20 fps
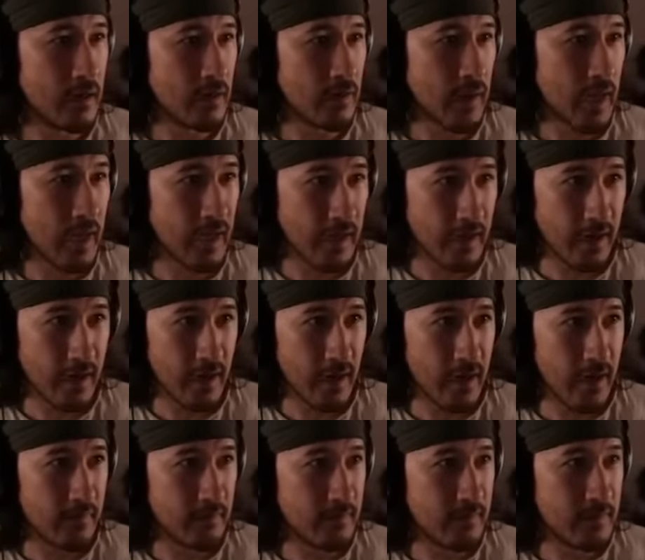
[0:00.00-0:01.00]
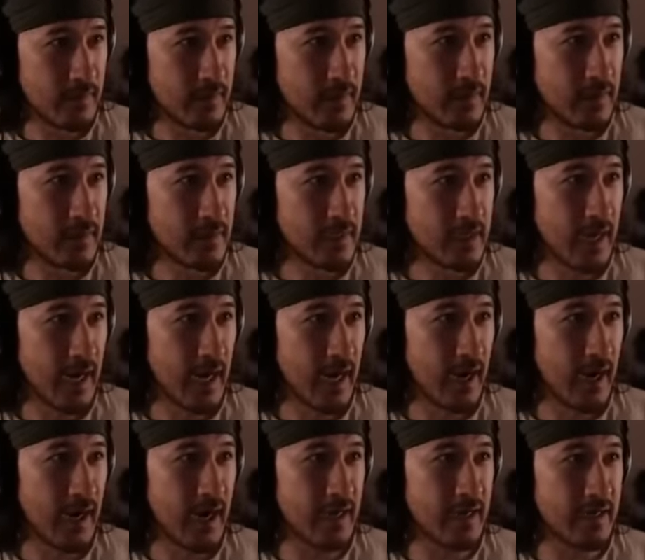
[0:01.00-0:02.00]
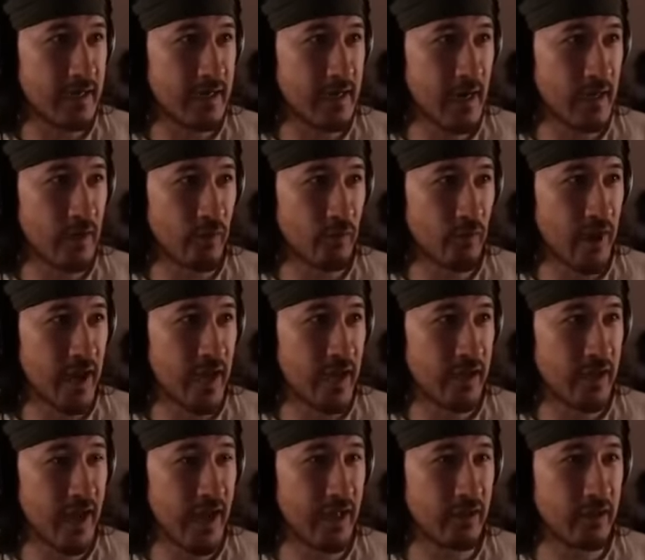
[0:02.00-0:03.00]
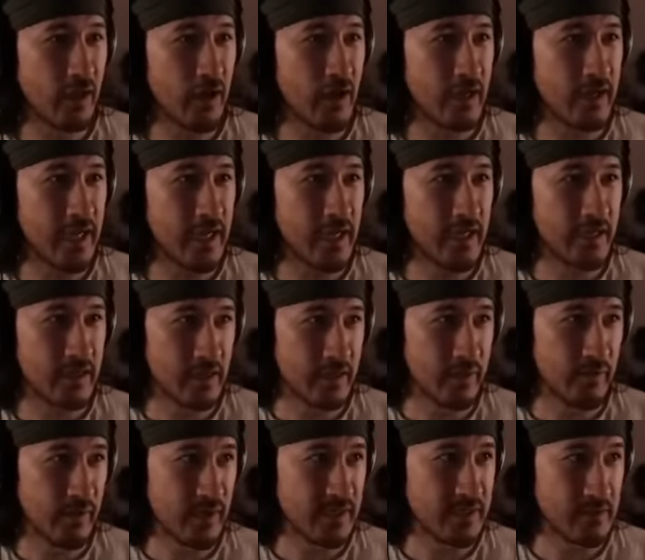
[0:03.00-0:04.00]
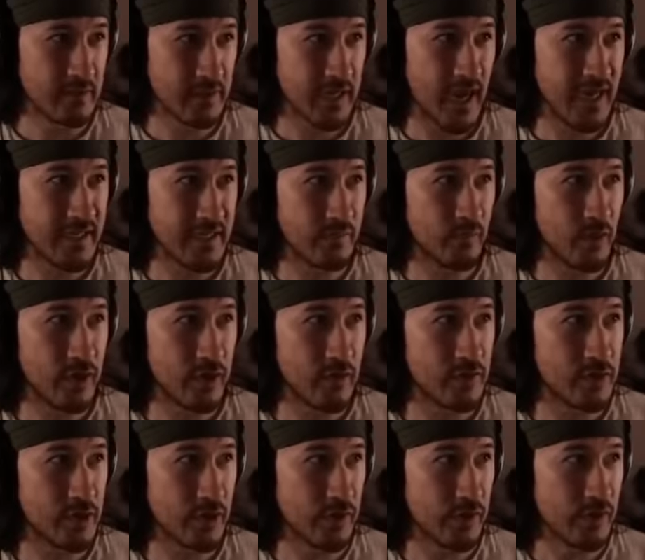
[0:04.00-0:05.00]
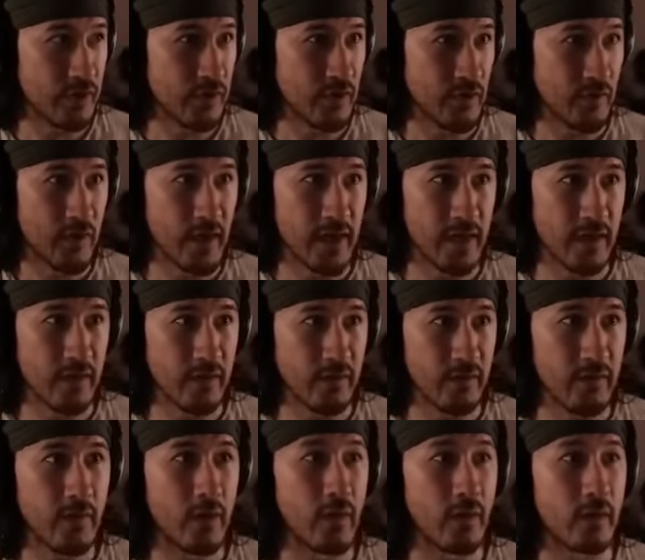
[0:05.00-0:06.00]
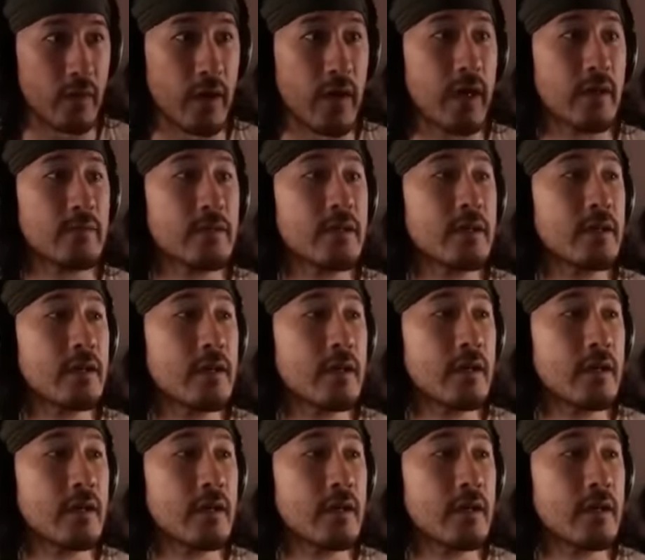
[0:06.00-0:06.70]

Okay, um... Yeah, I kind of ran headlong into the blizzard. I did what you shouldn't do in horror games.